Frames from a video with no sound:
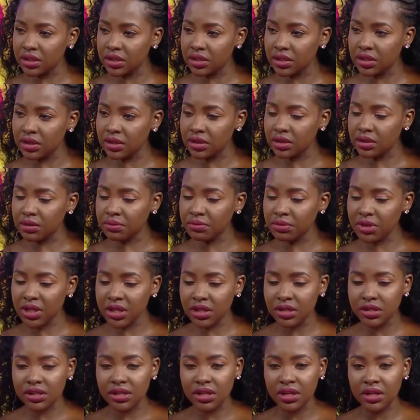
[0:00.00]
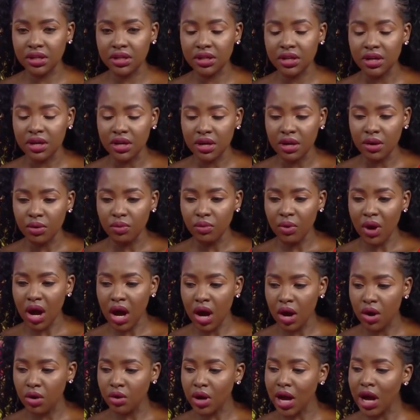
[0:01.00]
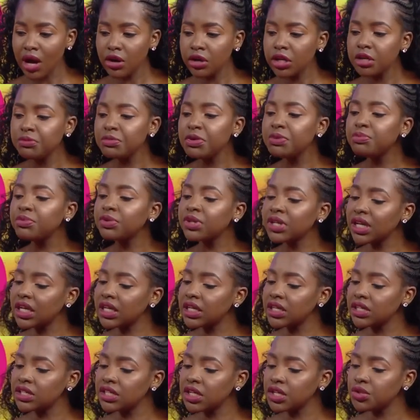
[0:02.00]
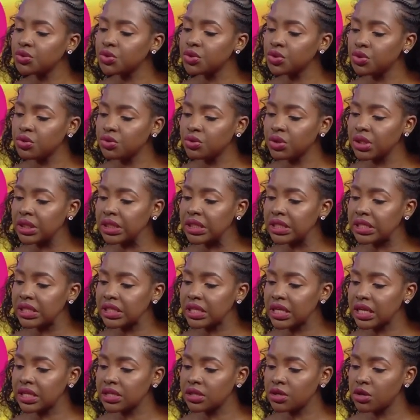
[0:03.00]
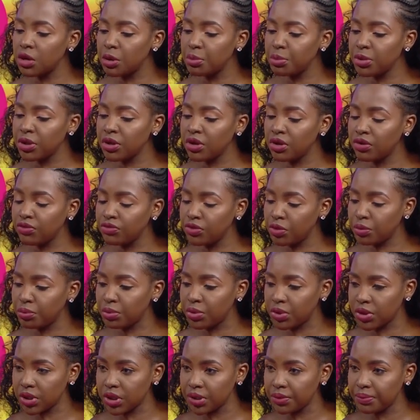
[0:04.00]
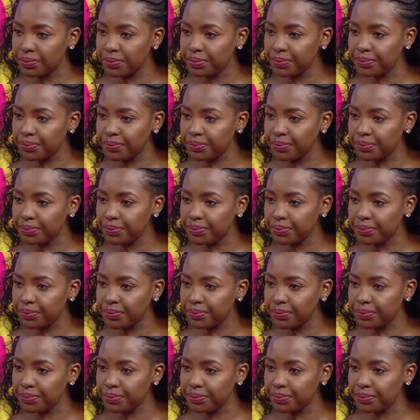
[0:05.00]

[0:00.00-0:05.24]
Yeah. Amazing. Wow. How can people get in touch with you, at least get a copy of your book?